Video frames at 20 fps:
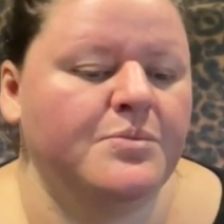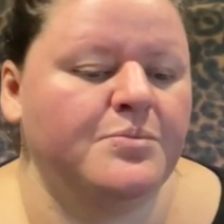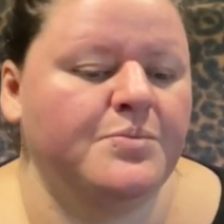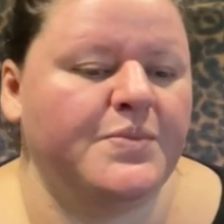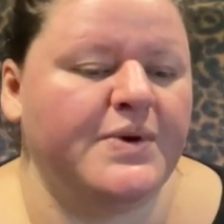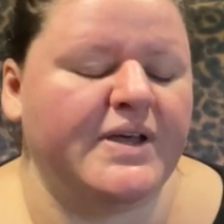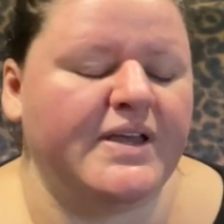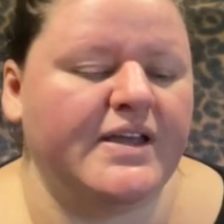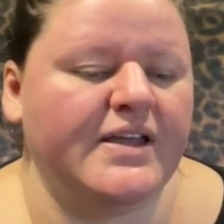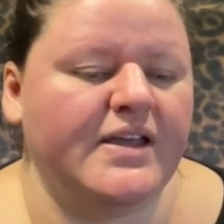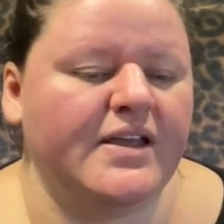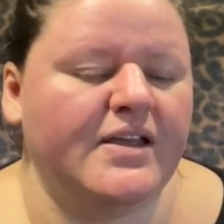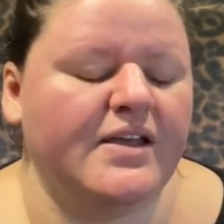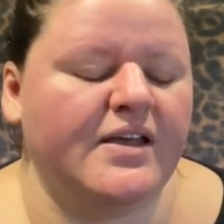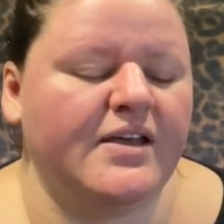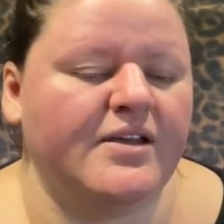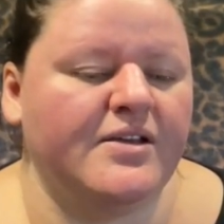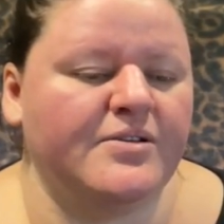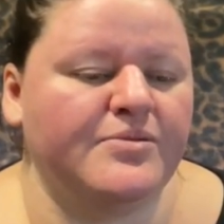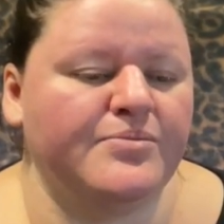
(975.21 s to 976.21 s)
But
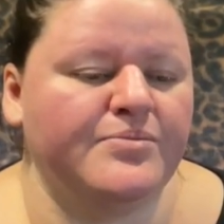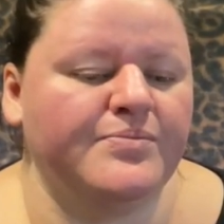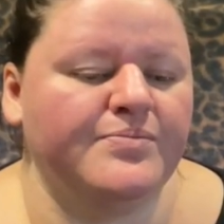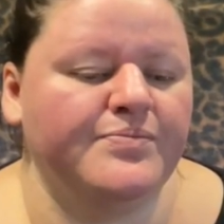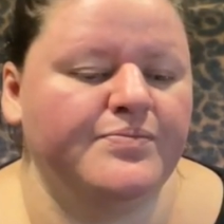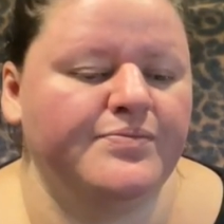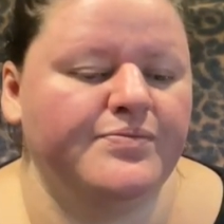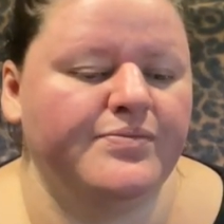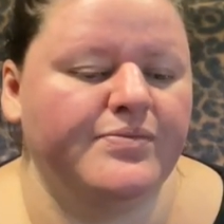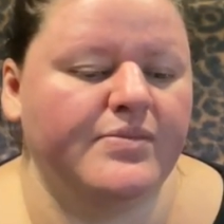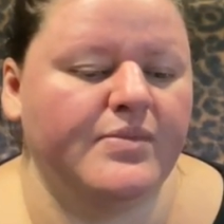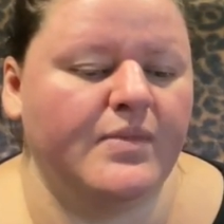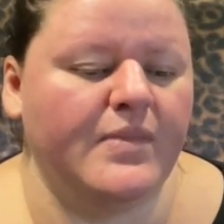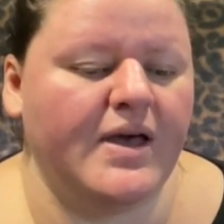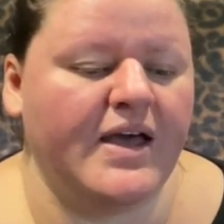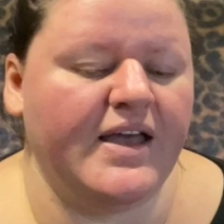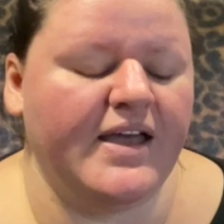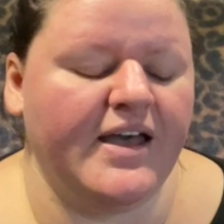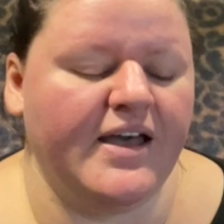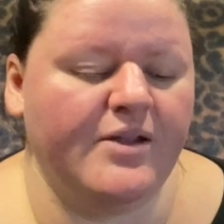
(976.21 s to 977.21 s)

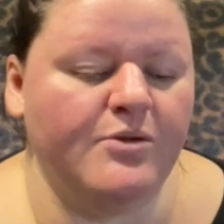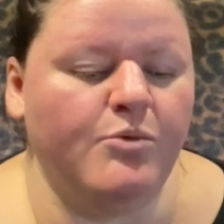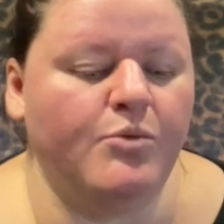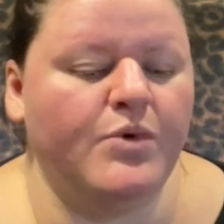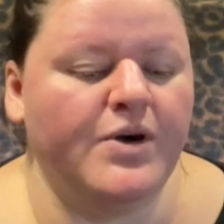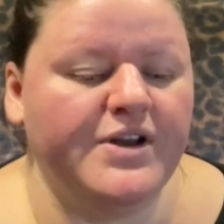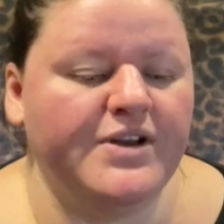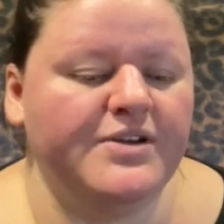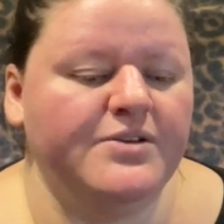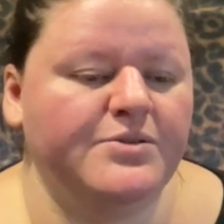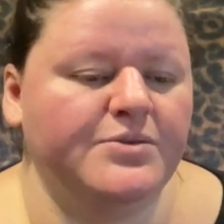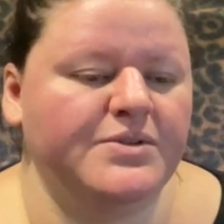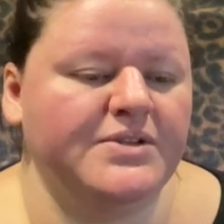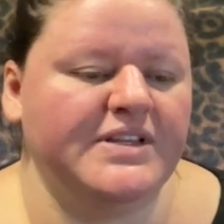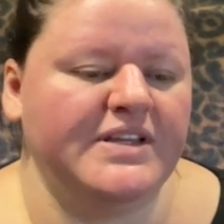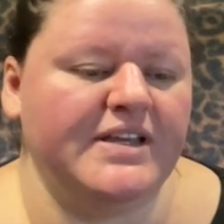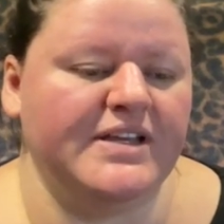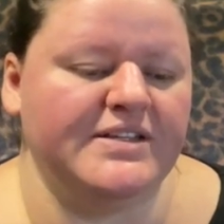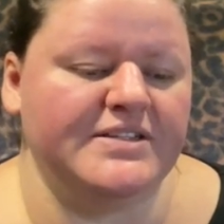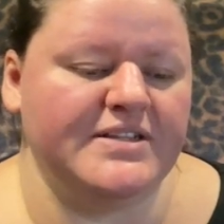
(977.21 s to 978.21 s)
I had one and
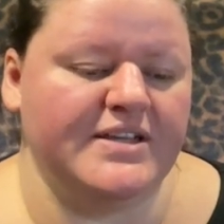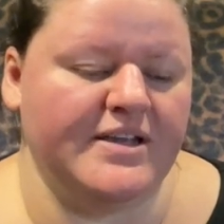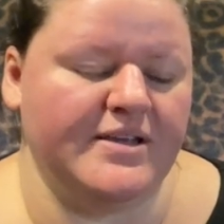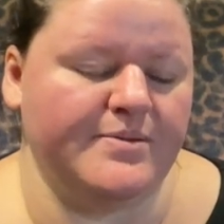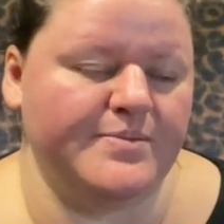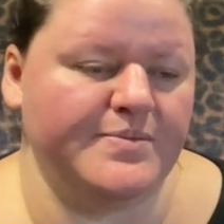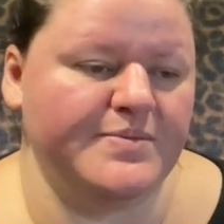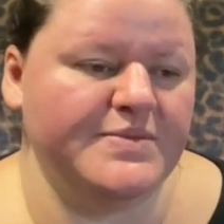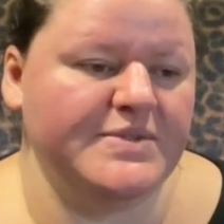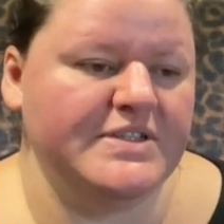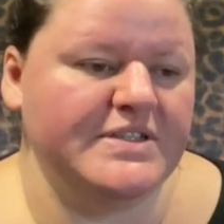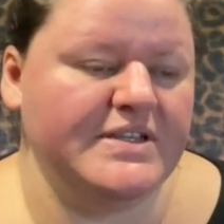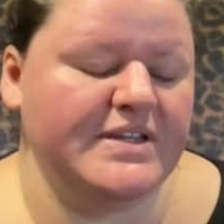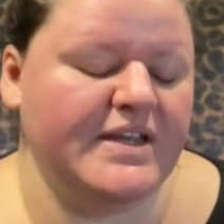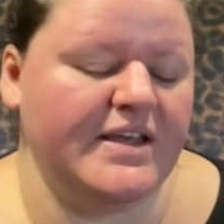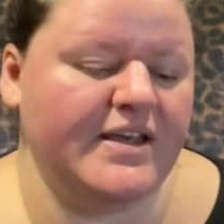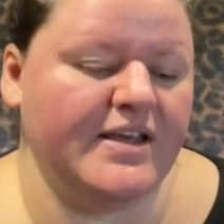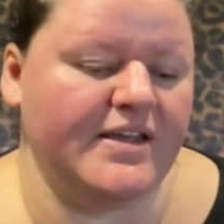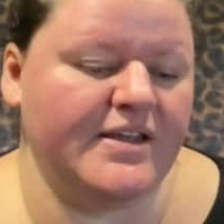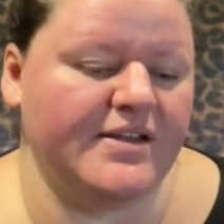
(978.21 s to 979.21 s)
only attempt,
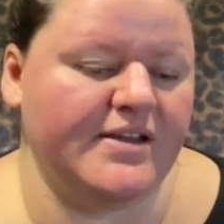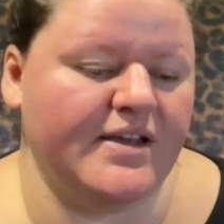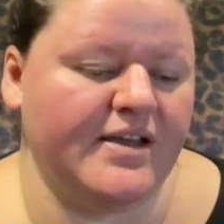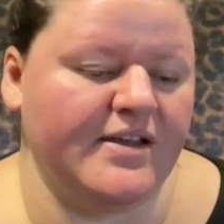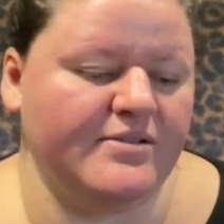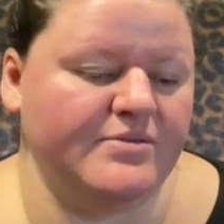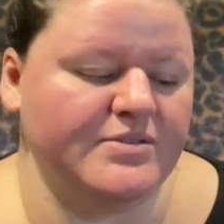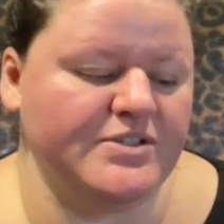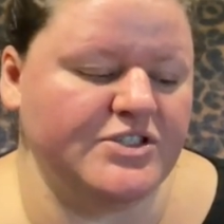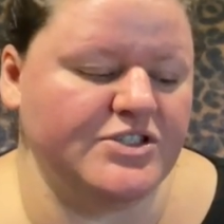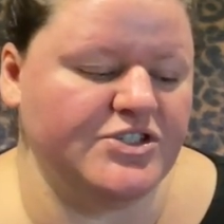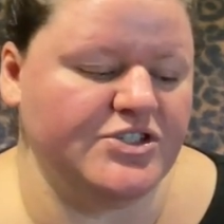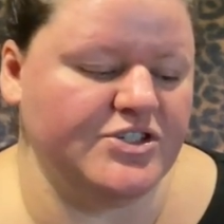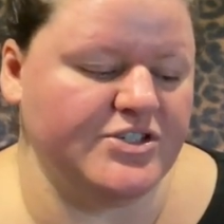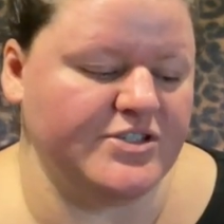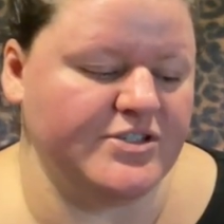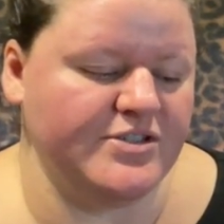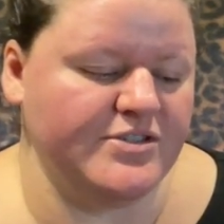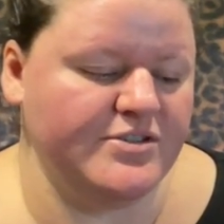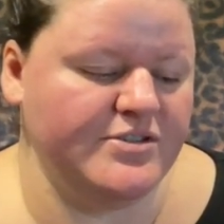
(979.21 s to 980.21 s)
and I was
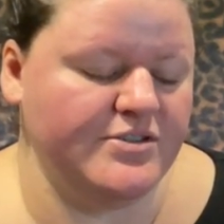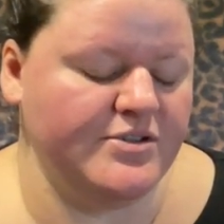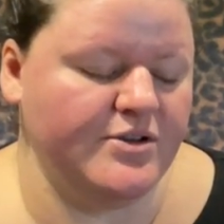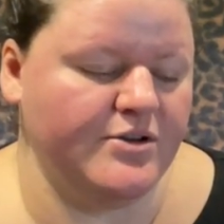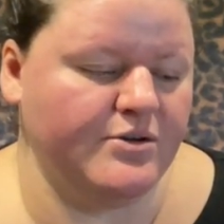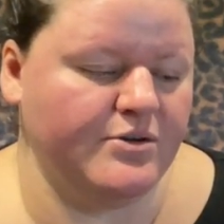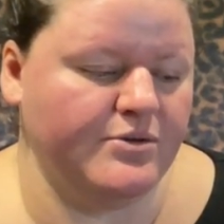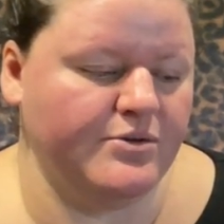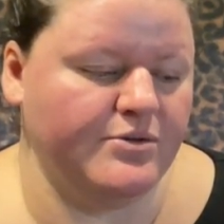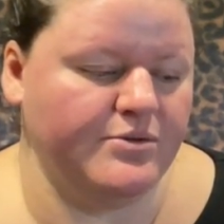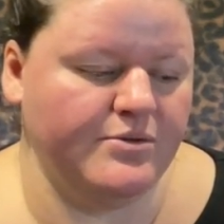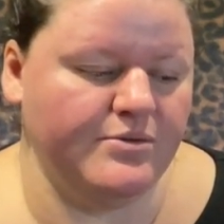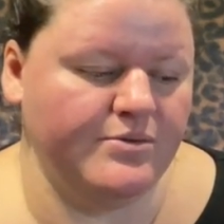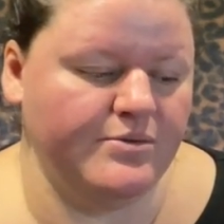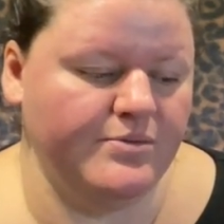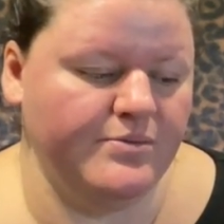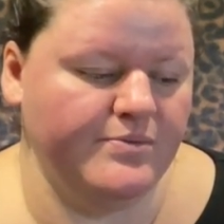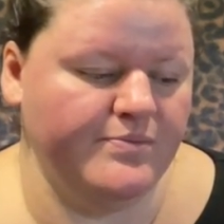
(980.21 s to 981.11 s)
just so